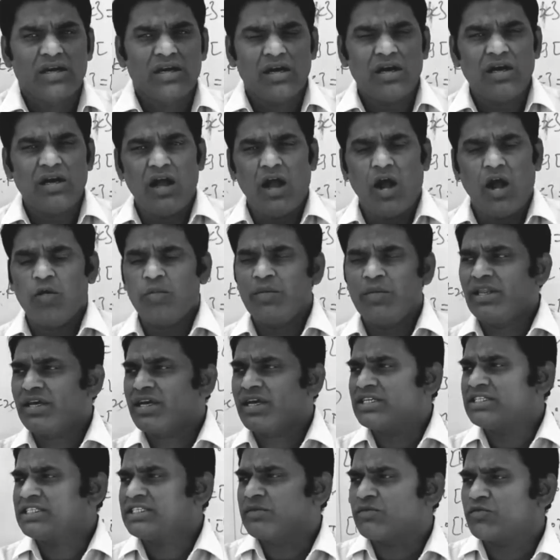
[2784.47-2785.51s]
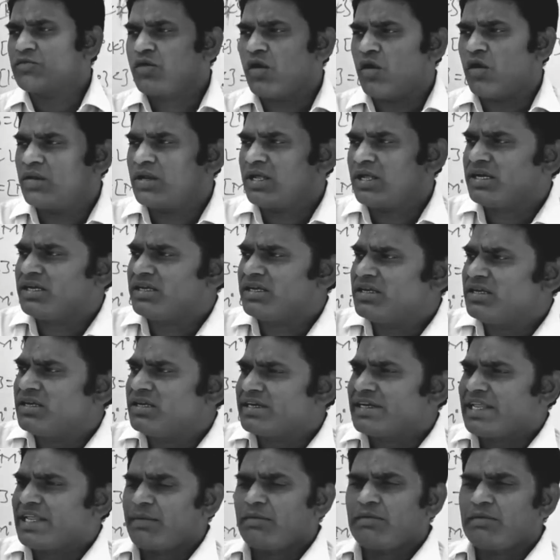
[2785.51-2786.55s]
How many concepts we have learned?
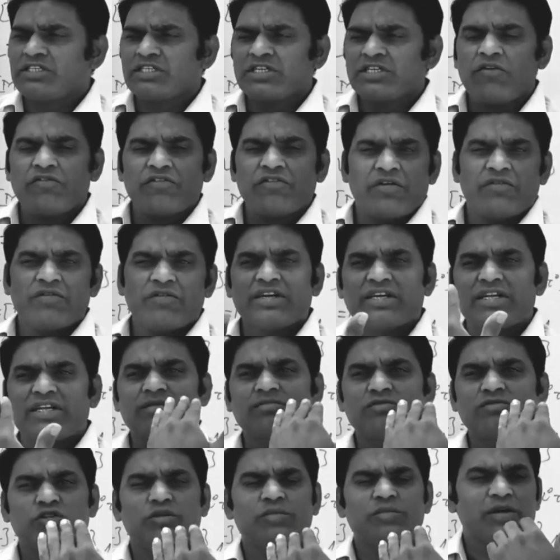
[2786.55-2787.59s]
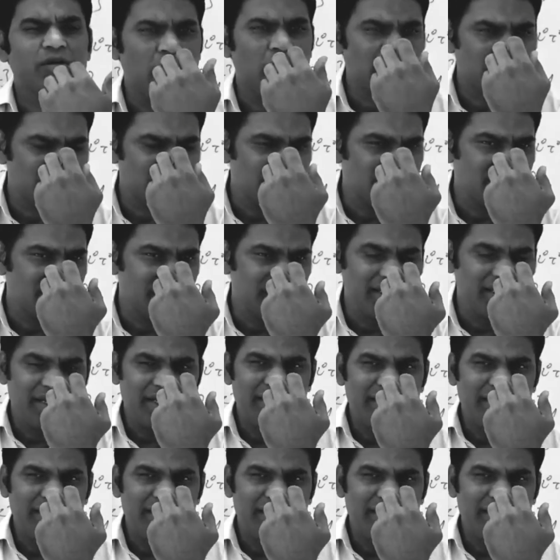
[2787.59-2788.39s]
Dimension of every term should be constant,